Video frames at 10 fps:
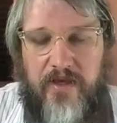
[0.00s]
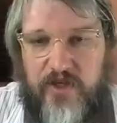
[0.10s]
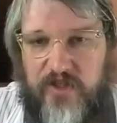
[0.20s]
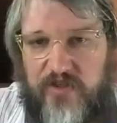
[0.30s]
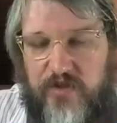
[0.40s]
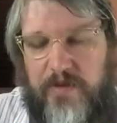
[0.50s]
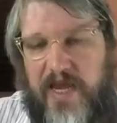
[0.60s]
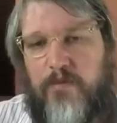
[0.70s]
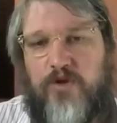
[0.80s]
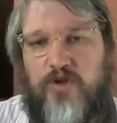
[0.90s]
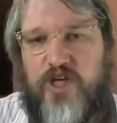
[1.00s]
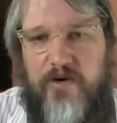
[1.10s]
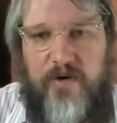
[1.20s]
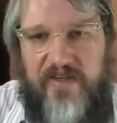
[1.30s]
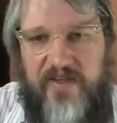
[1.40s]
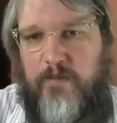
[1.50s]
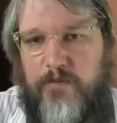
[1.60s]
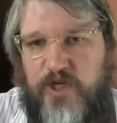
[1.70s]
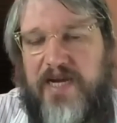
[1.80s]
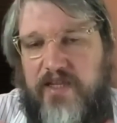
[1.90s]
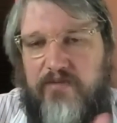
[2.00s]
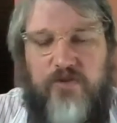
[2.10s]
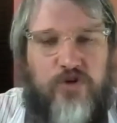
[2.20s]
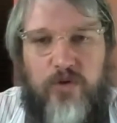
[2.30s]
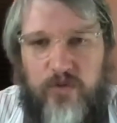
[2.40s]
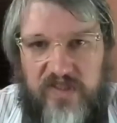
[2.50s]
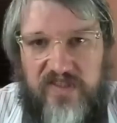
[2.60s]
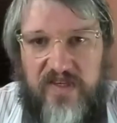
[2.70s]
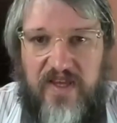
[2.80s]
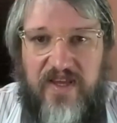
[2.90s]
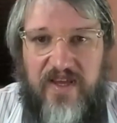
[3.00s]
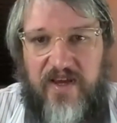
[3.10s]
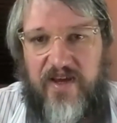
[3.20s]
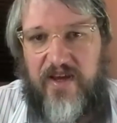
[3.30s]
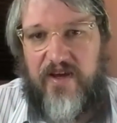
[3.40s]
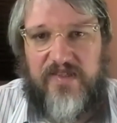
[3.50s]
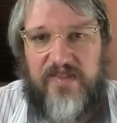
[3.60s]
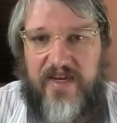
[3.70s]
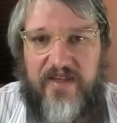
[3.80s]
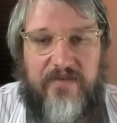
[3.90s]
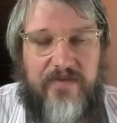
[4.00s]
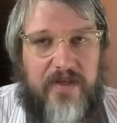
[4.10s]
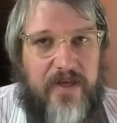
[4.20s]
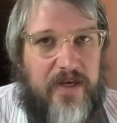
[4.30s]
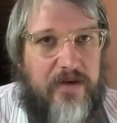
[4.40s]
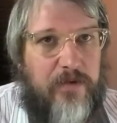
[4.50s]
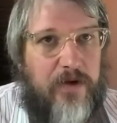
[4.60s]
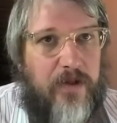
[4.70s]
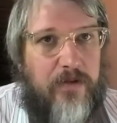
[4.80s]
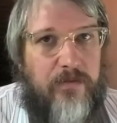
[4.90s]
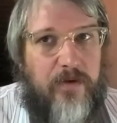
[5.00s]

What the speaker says: just to be able to generate some objective truths scientifically will